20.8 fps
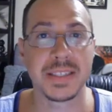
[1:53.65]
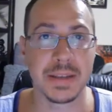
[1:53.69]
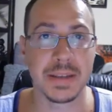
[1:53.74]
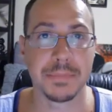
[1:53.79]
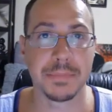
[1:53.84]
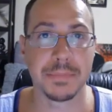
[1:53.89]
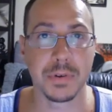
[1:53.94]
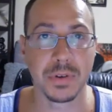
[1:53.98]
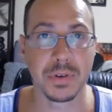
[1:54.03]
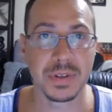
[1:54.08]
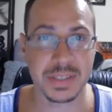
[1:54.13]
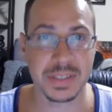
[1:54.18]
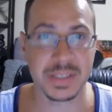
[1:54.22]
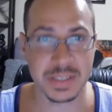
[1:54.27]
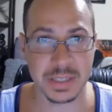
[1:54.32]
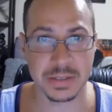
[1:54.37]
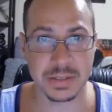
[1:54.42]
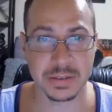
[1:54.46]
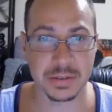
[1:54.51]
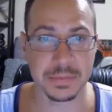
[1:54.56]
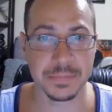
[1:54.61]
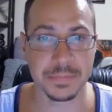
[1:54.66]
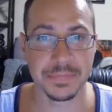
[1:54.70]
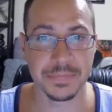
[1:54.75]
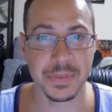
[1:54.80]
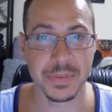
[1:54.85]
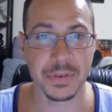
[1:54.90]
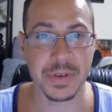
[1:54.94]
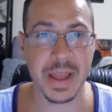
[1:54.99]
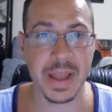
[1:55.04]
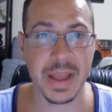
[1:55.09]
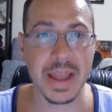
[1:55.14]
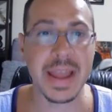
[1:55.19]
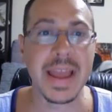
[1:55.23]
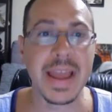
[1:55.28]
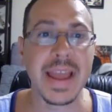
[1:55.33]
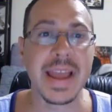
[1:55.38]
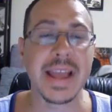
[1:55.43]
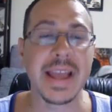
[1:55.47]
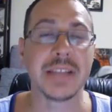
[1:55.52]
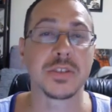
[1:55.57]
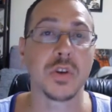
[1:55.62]
simple system. Okay,
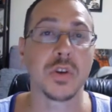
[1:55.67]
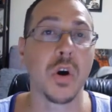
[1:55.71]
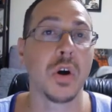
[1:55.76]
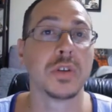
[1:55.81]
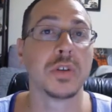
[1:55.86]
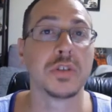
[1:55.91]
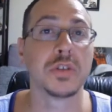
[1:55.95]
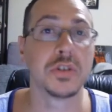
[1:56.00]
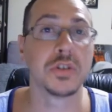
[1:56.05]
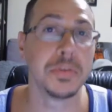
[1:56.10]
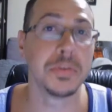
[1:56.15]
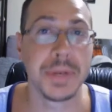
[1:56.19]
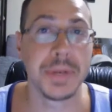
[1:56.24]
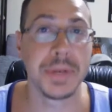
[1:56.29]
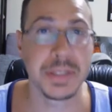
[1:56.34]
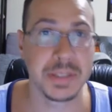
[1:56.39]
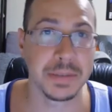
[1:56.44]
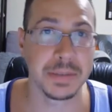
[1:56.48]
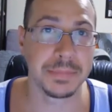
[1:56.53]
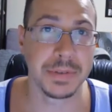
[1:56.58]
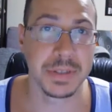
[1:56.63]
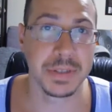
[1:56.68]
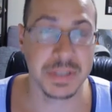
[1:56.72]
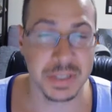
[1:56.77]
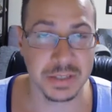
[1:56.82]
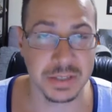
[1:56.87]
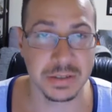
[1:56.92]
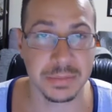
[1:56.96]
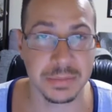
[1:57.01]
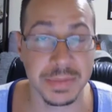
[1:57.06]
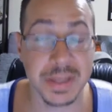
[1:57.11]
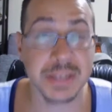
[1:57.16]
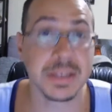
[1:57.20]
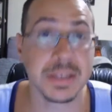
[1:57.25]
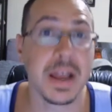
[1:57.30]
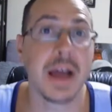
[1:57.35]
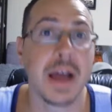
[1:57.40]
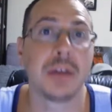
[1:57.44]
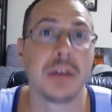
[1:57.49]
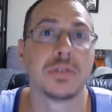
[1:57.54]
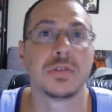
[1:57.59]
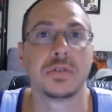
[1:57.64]
it's called stupid simple system because of
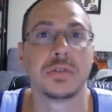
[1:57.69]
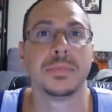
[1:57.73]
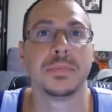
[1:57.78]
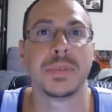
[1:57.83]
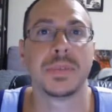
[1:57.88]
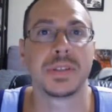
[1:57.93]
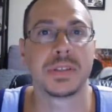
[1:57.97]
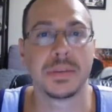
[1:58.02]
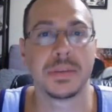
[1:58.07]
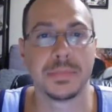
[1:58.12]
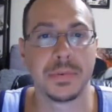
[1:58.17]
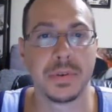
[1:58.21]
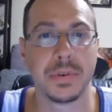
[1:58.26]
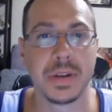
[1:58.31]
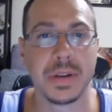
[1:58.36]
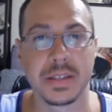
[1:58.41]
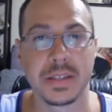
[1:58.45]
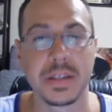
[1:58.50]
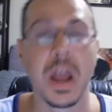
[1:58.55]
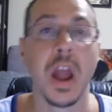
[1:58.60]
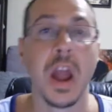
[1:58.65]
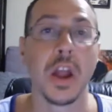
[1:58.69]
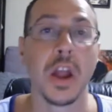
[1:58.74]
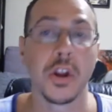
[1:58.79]
how stupid simple it is.